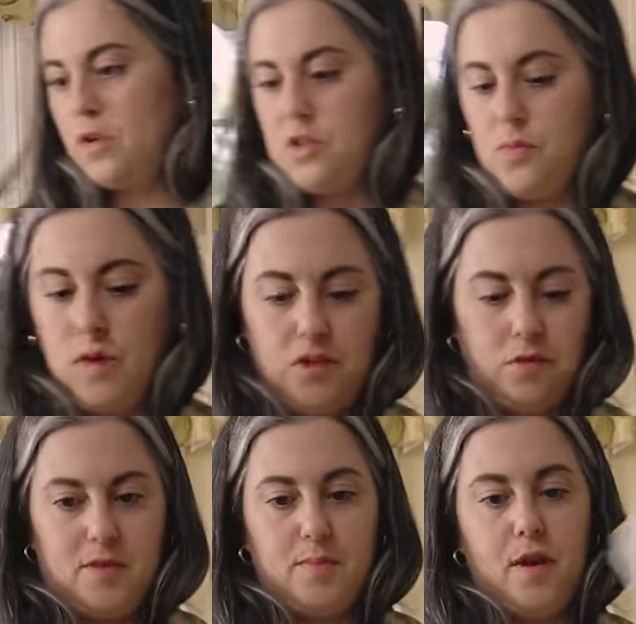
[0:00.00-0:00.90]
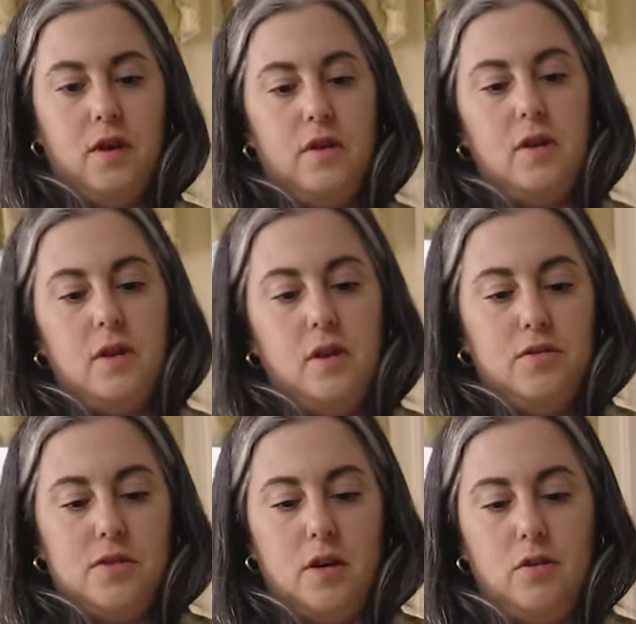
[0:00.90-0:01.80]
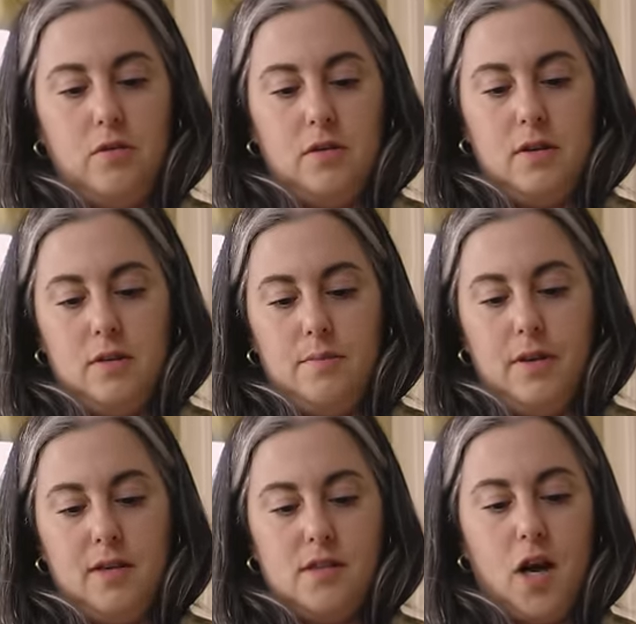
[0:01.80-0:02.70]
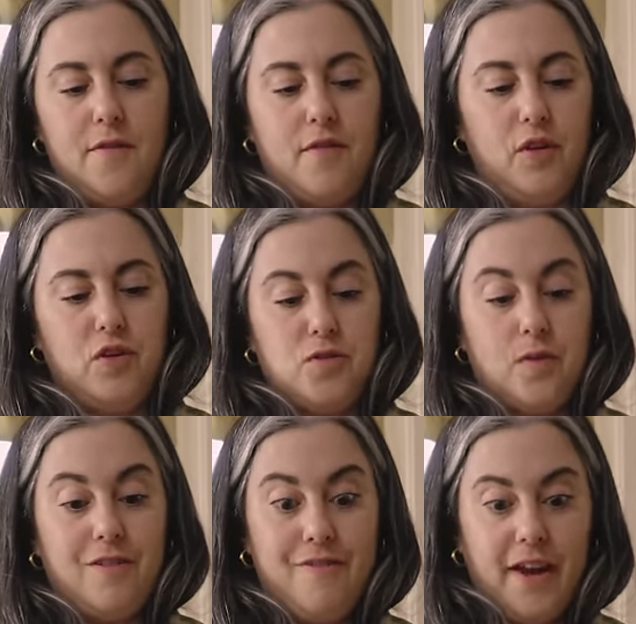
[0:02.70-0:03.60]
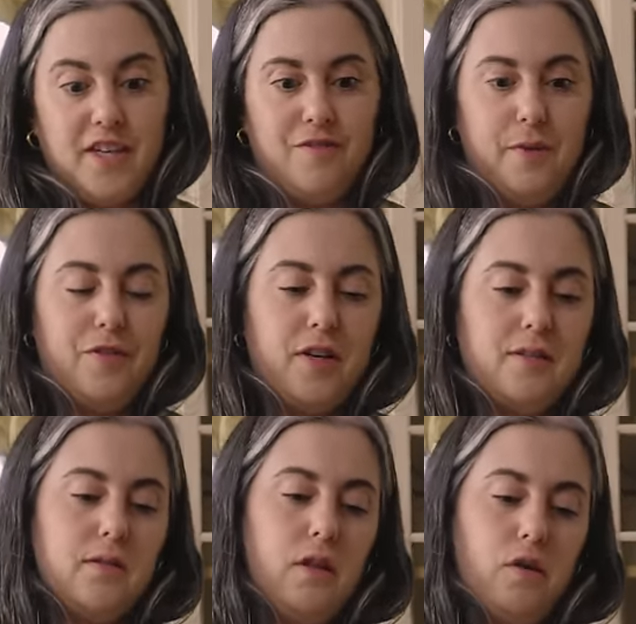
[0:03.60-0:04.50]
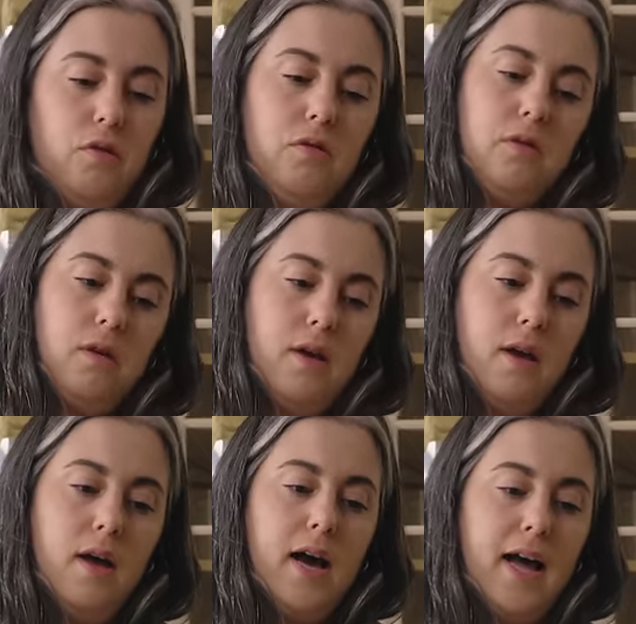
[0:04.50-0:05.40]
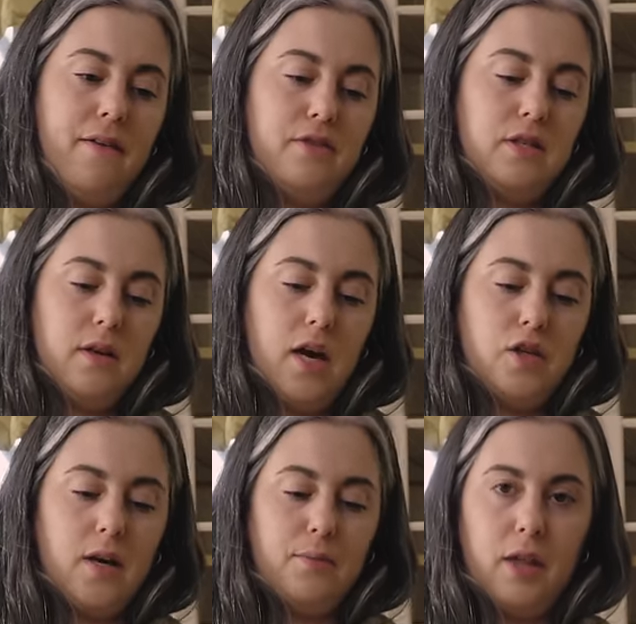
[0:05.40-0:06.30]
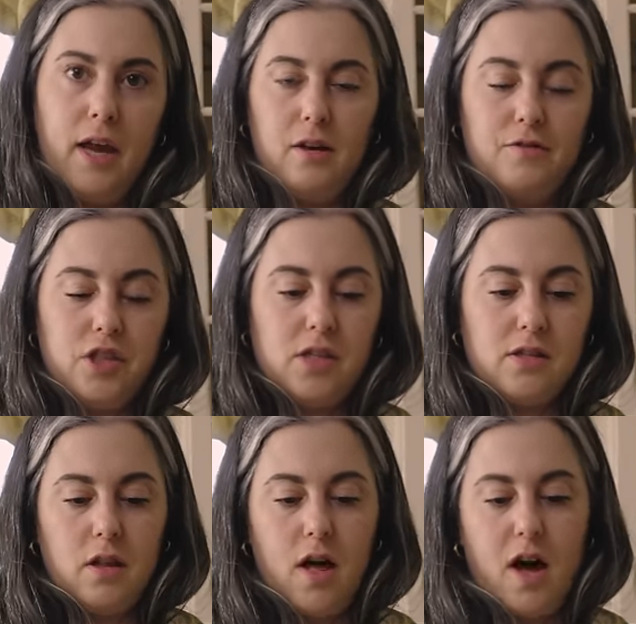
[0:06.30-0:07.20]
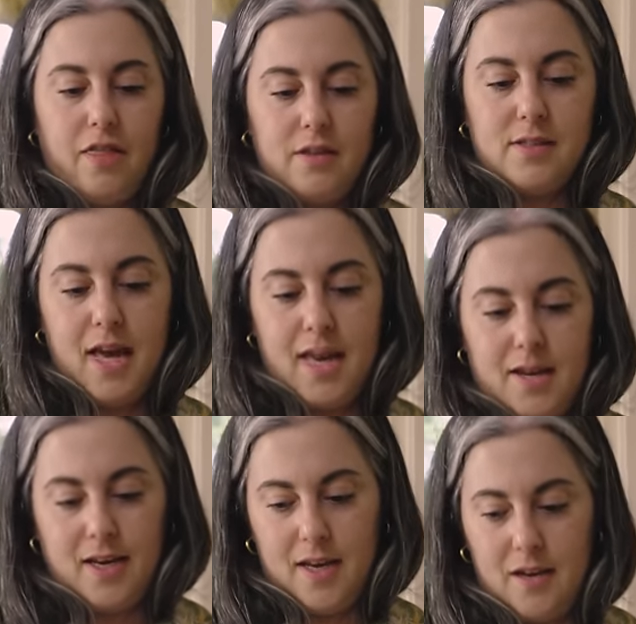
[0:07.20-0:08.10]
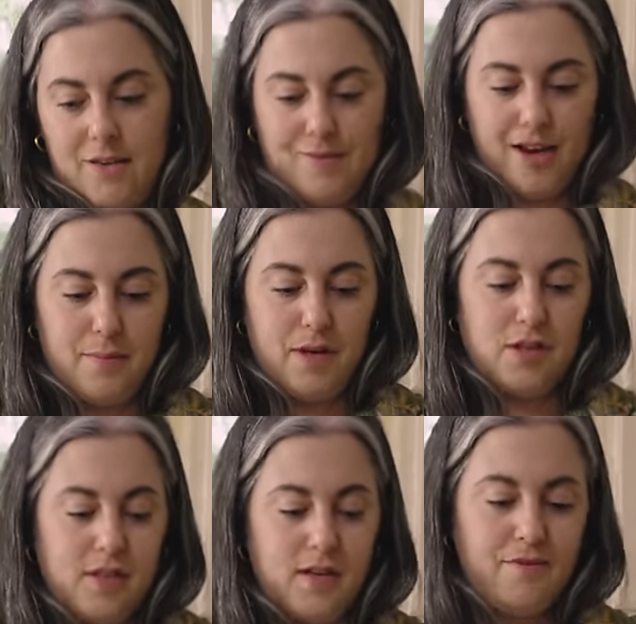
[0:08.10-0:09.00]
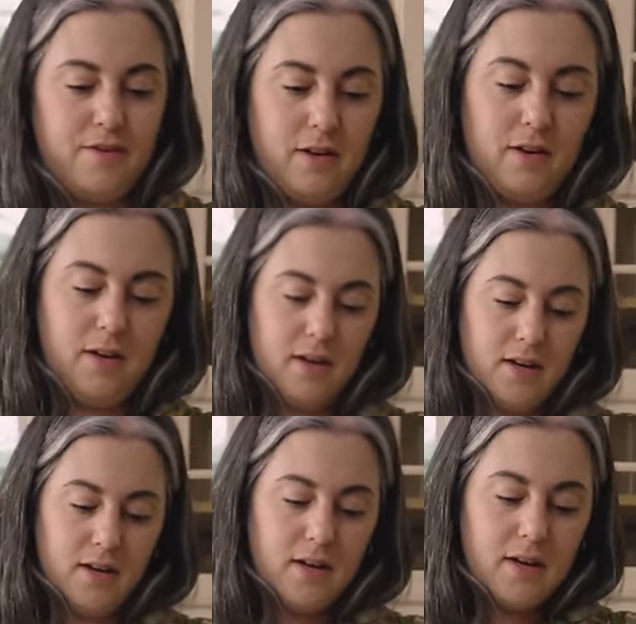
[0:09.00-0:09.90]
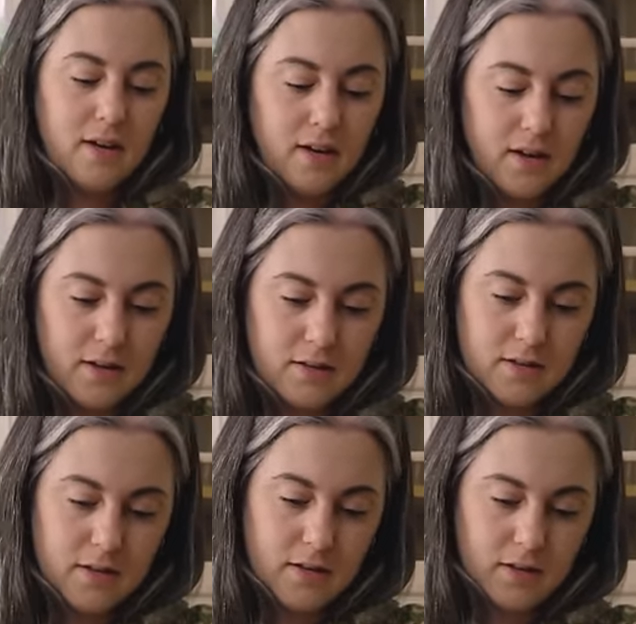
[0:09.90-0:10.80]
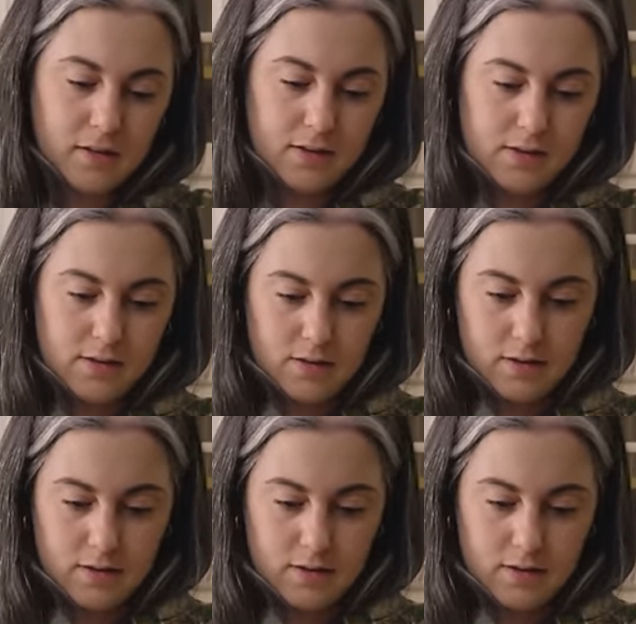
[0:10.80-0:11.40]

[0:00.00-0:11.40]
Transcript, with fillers: just while I do this part. So because the coffee filters were effective but very slow, I have a double layer of cheesecloth set in a fine mesh sieve. And let's